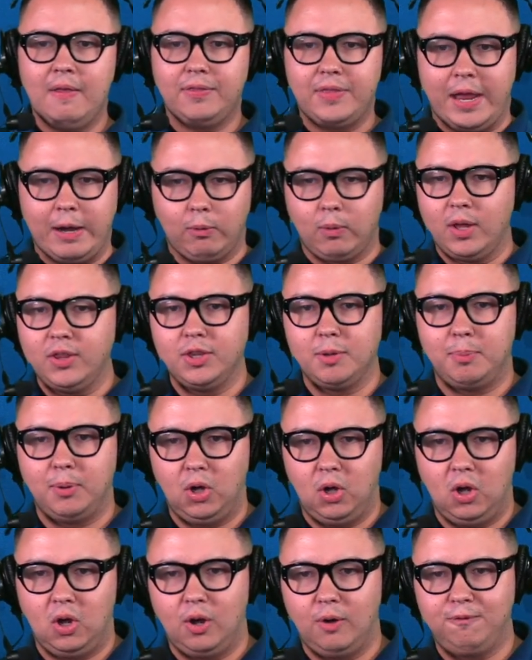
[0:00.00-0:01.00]
they run the
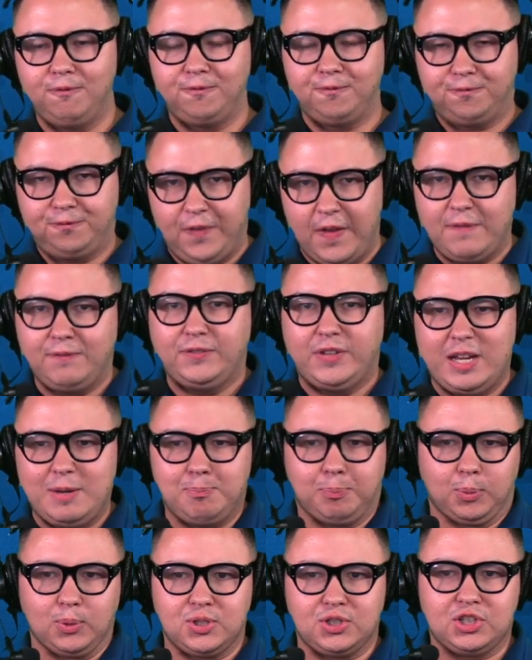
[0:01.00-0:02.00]
ball
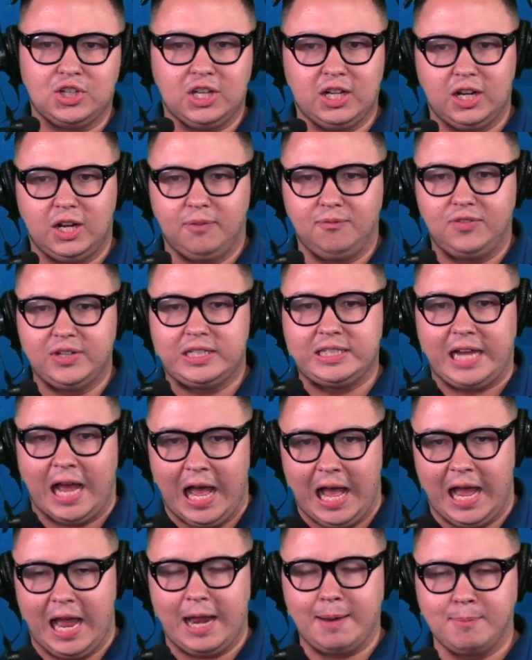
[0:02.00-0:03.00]
50% of the
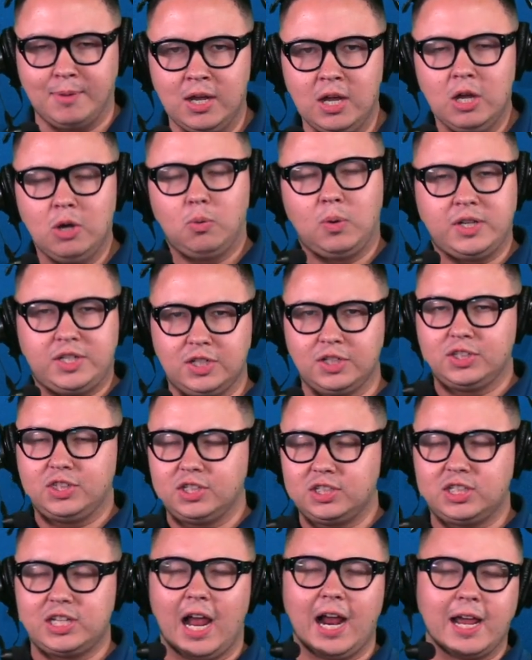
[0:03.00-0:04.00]
time, which is the
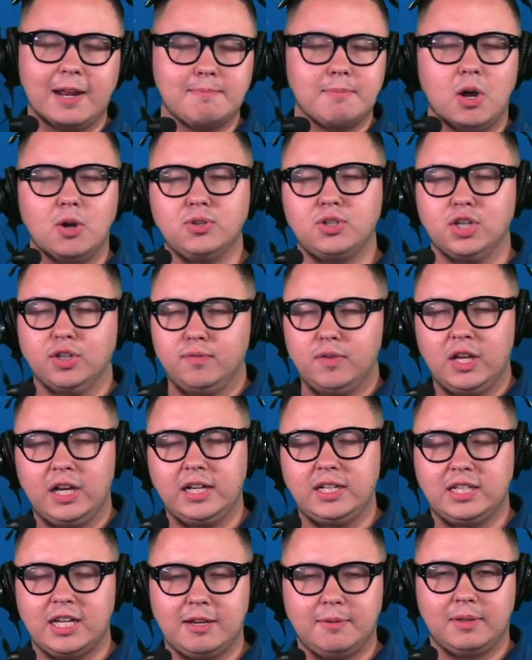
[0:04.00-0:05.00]
second most of any
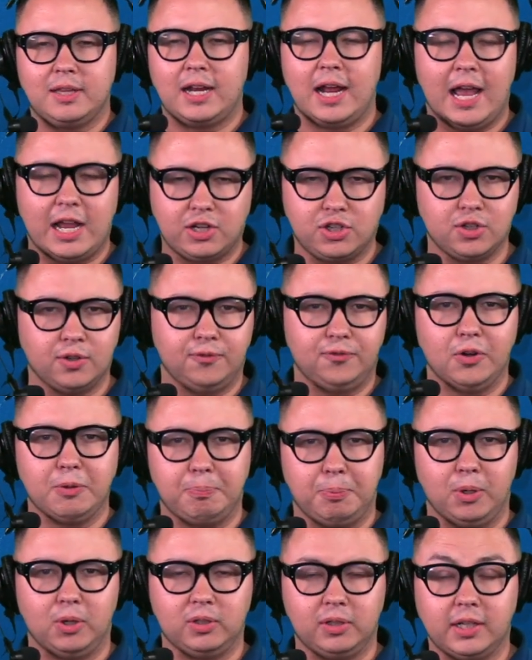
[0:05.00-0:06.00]
team in the National
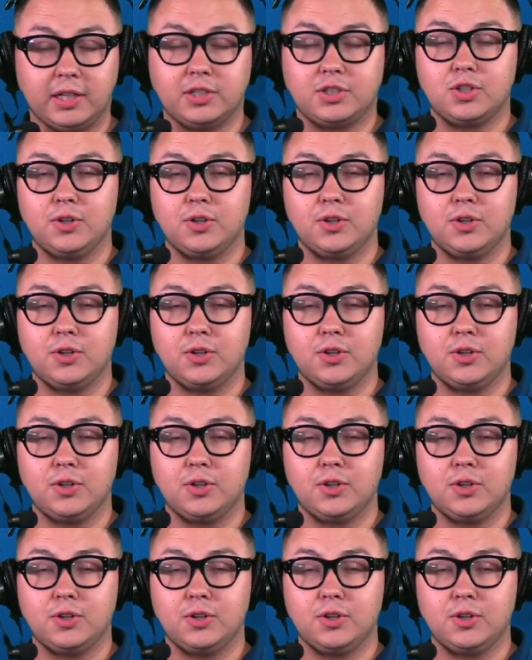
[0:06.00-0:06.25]
Football League.